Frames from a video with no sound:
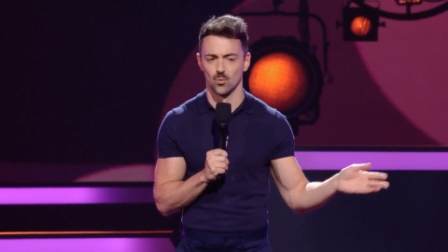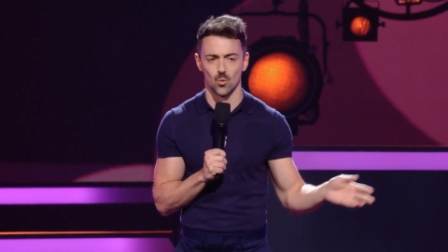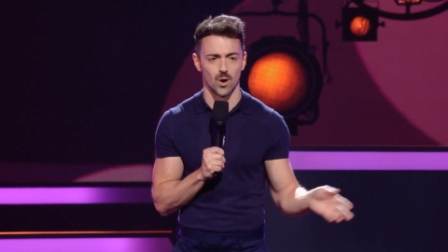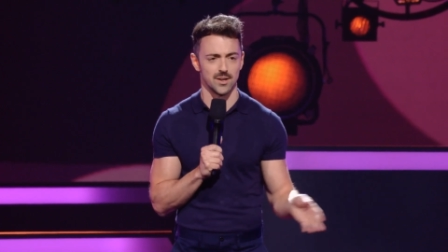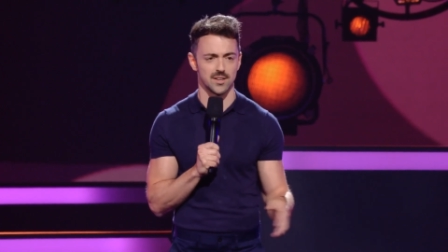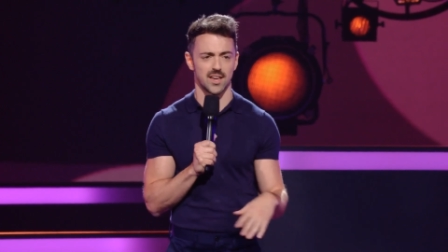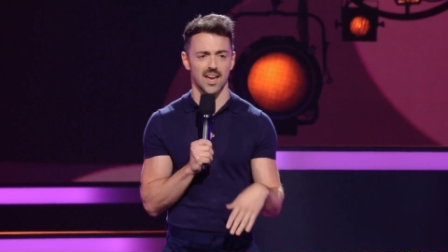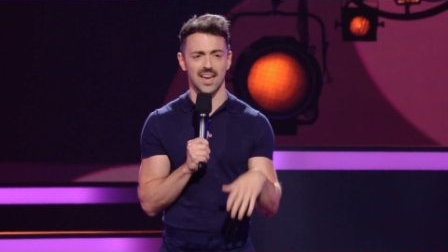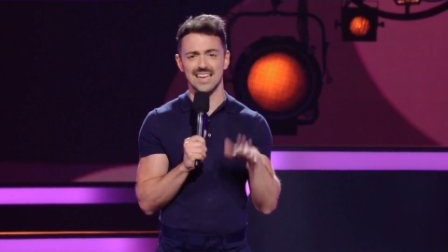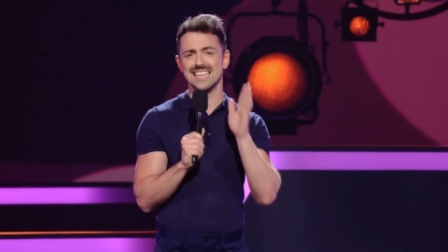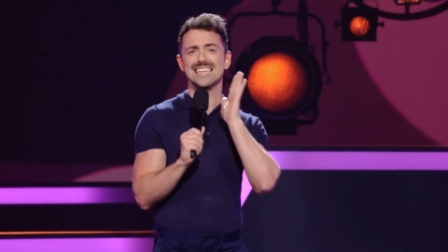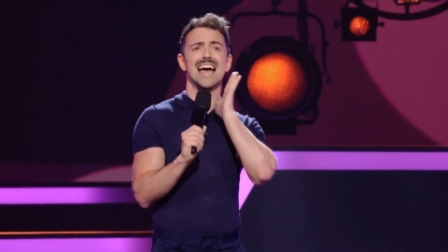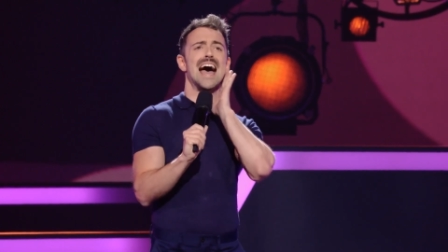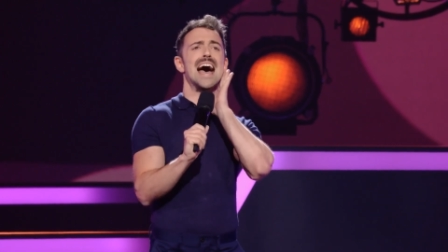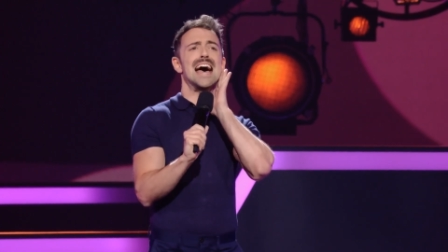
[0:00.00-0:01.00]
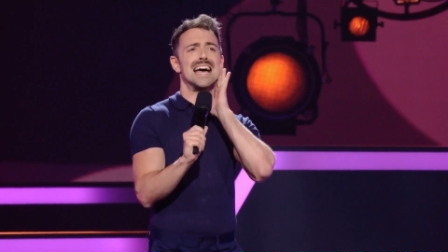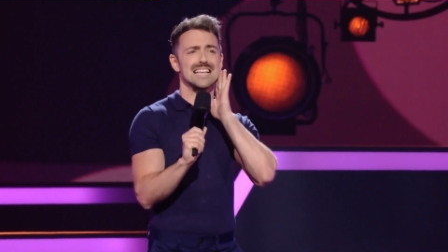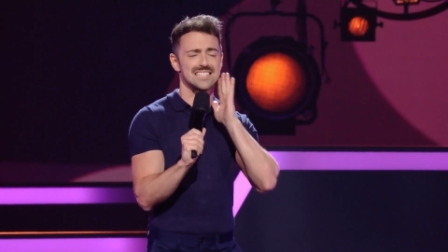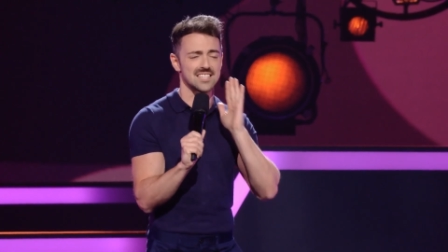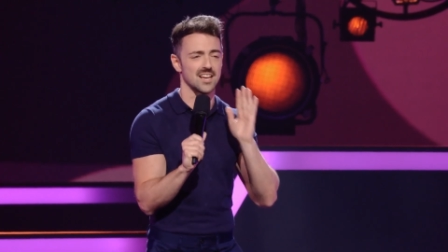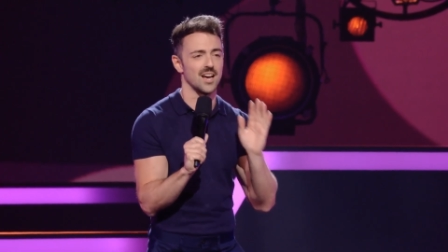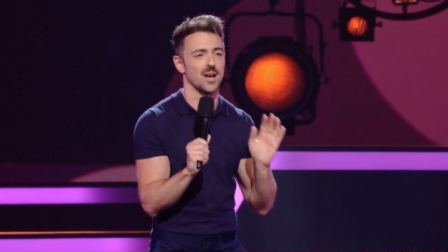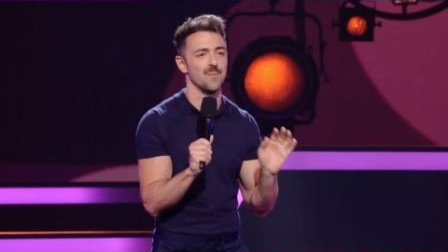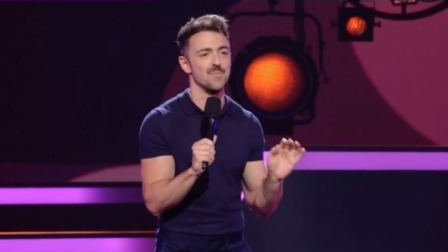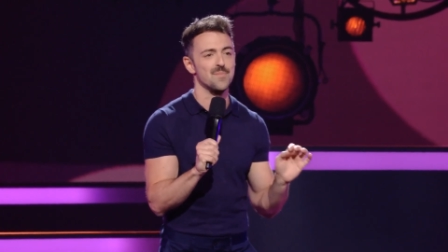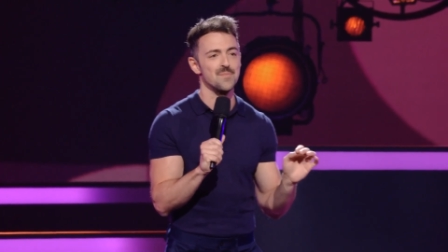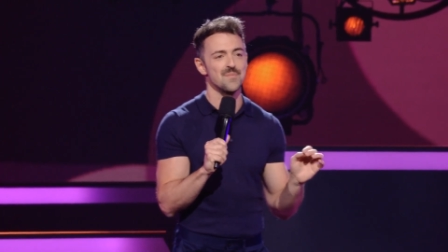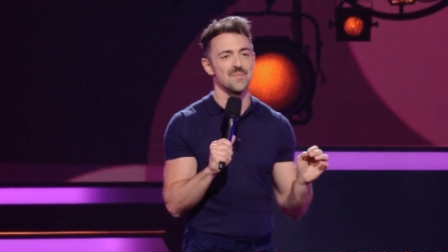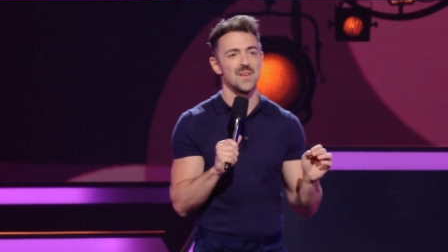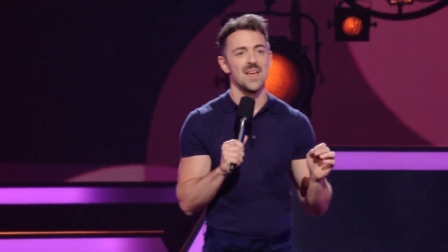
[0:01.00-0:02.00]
one gay? Yes!